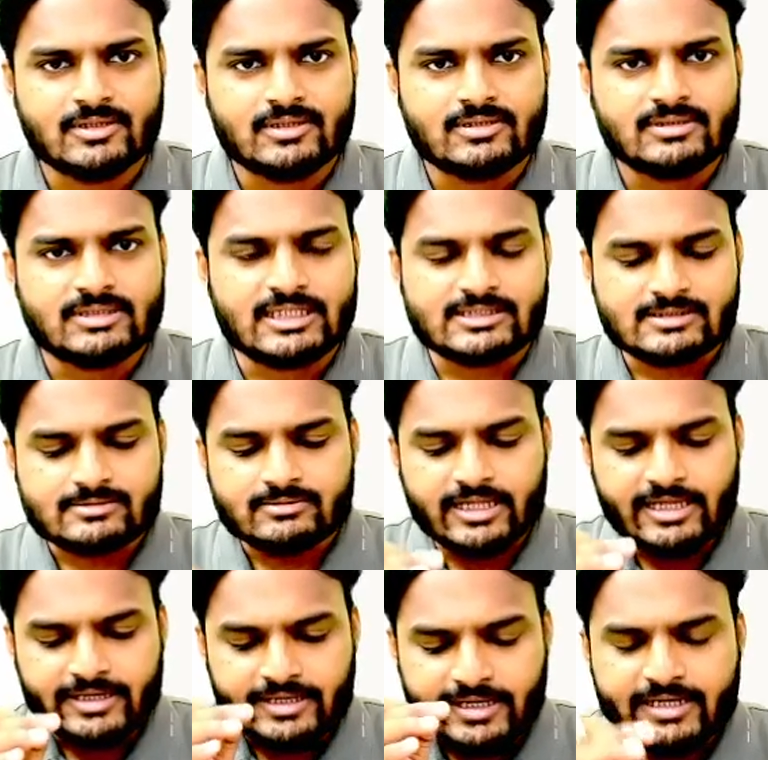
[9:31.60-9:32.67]
They
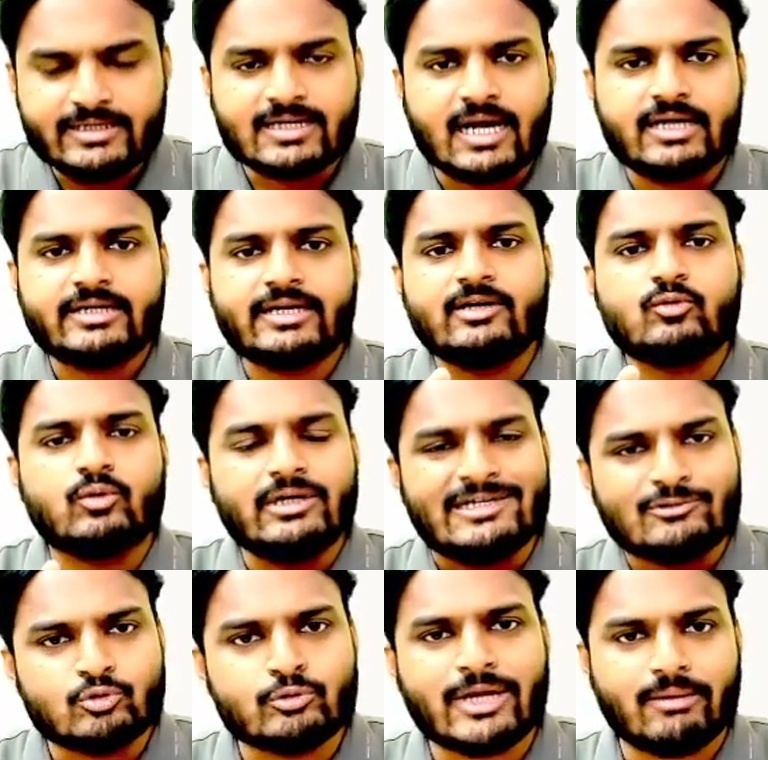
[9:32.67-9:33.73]
read content only
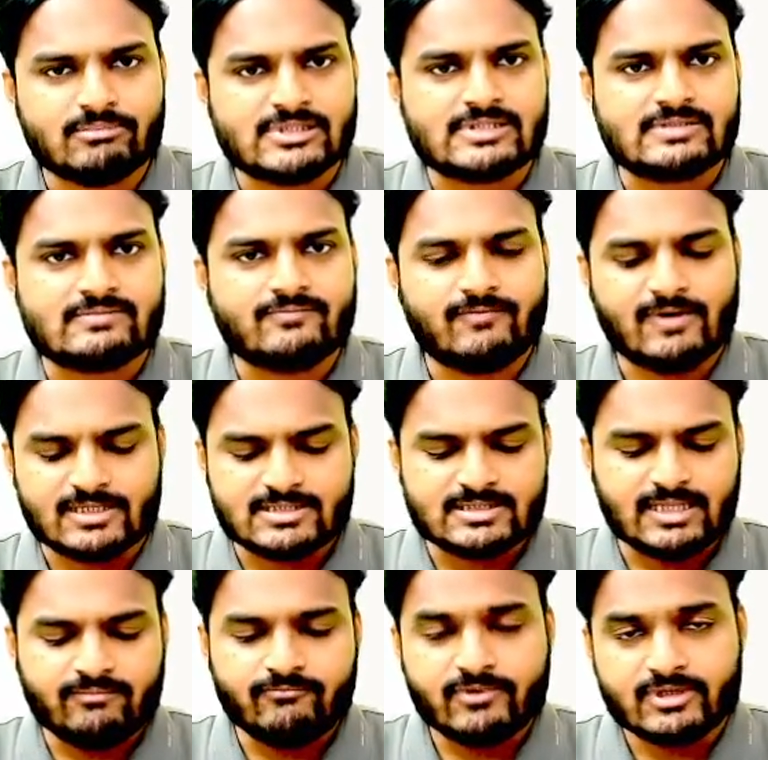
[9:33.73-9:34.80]
2 times. First
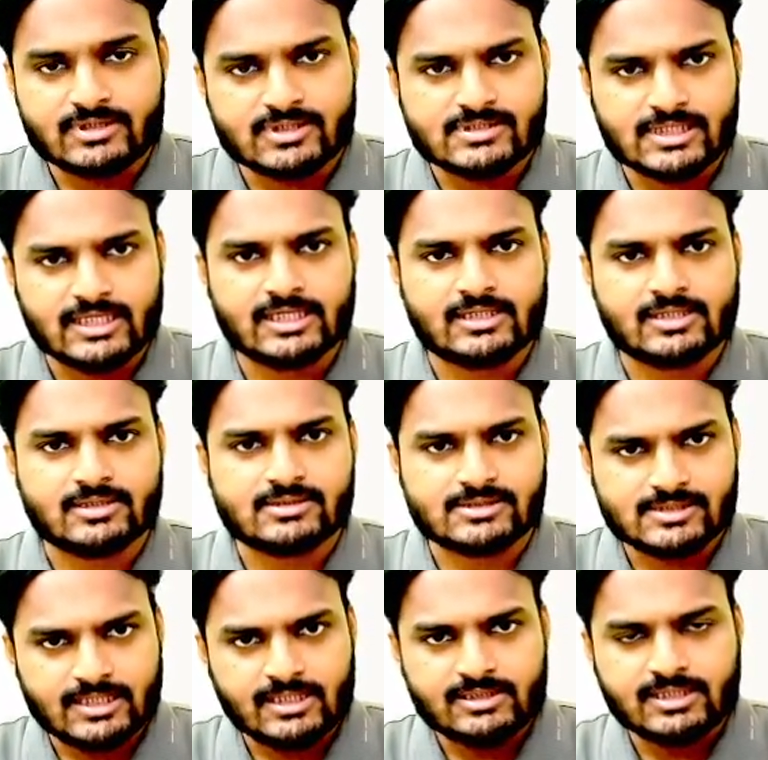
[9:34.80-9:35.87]
time with
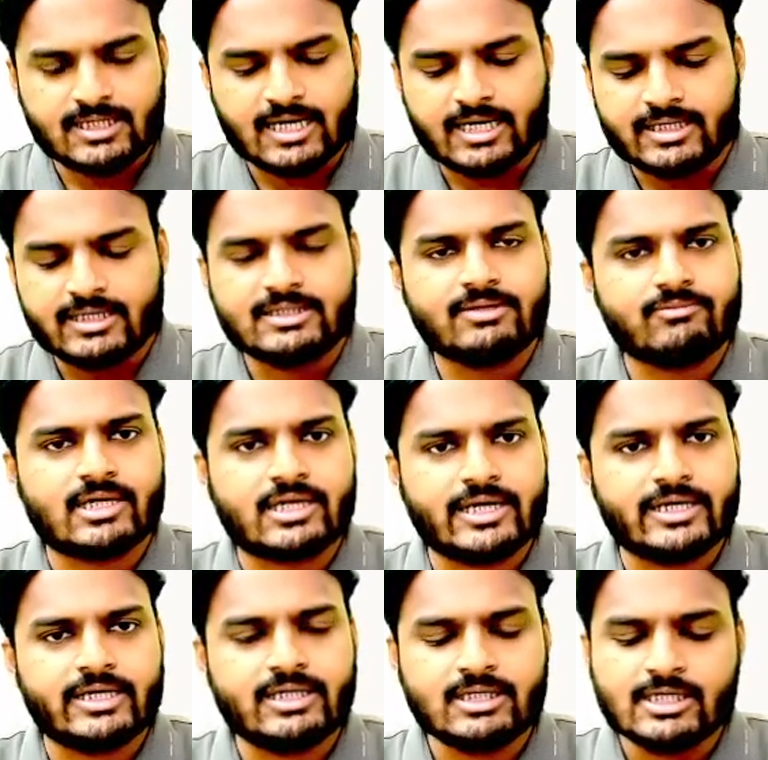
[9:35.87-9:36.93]
seeing the content, they will read
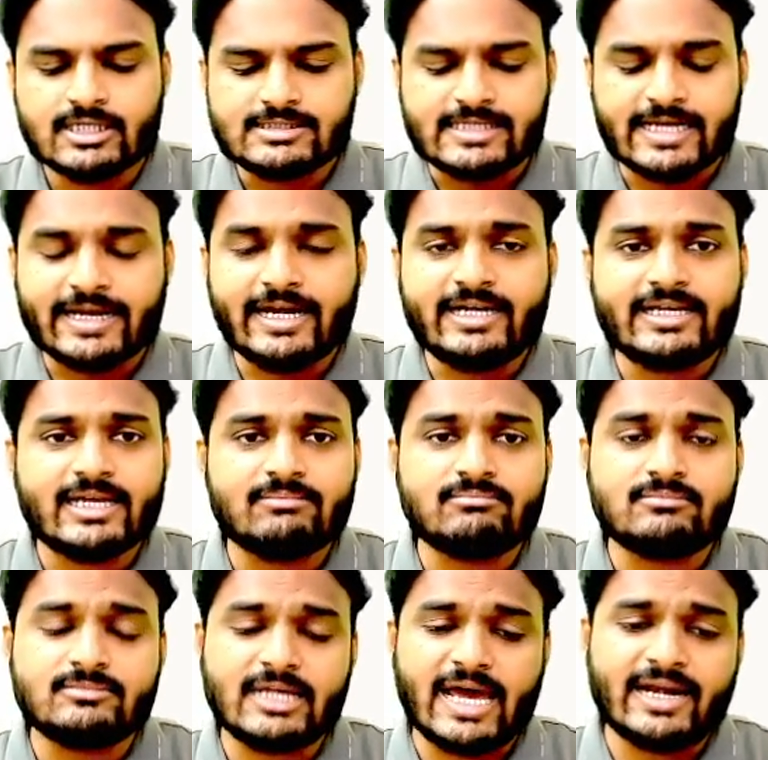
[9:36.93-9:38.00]
it. Second time
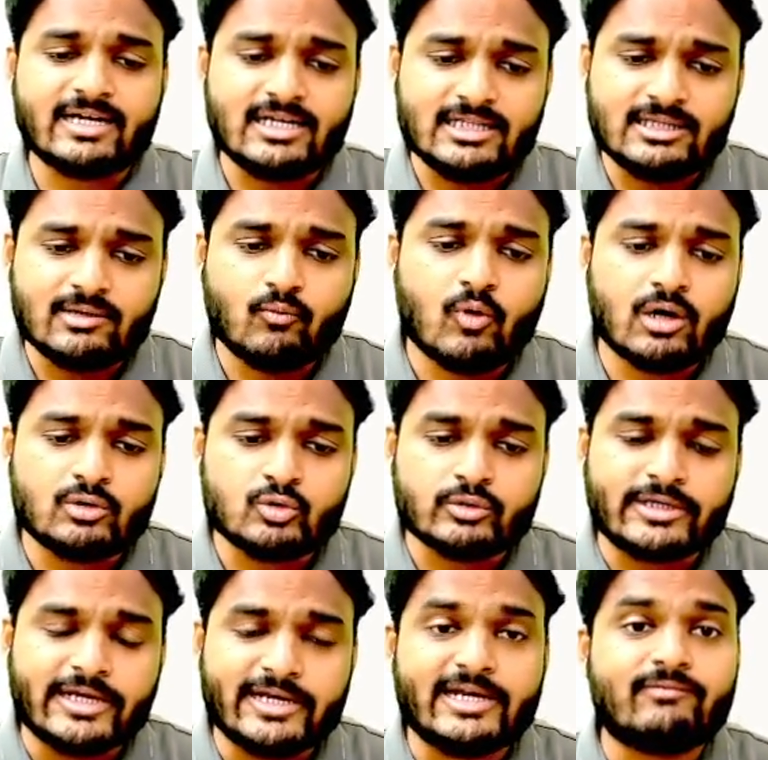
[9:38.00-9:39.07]
directly they want to
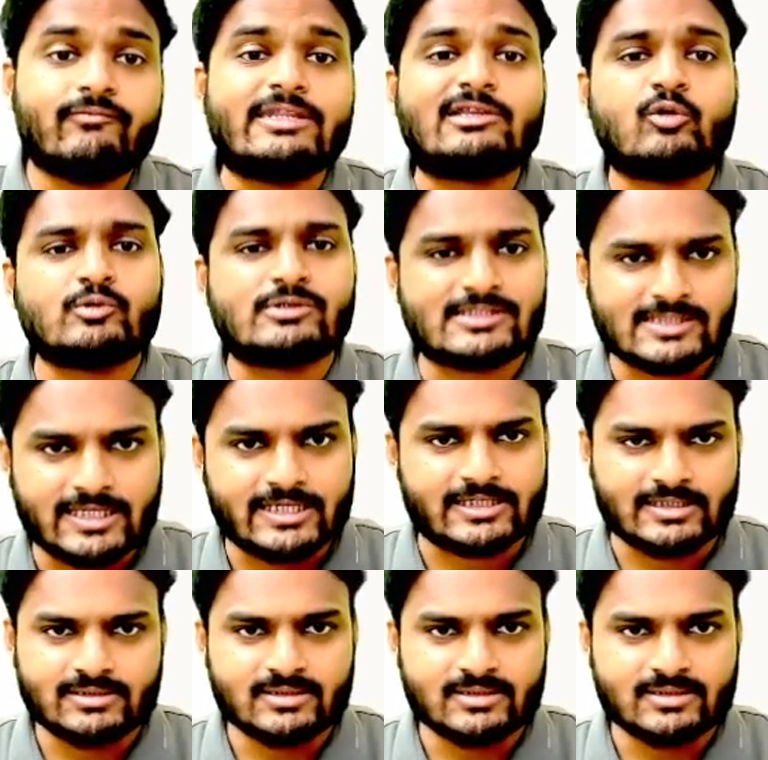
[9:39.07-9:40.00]
read it without seeing.